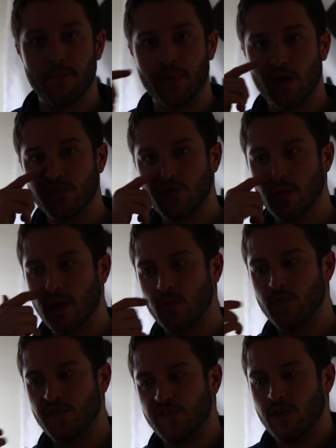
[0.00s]
But also, like,
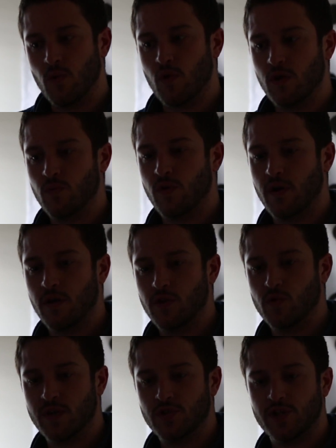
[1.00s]
we see a world where
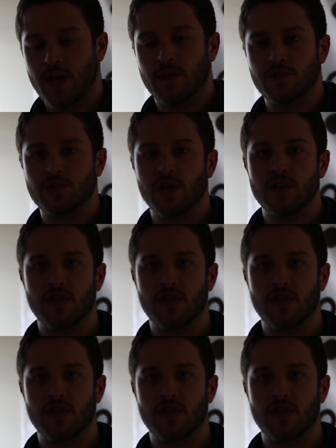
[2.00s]
you can challenge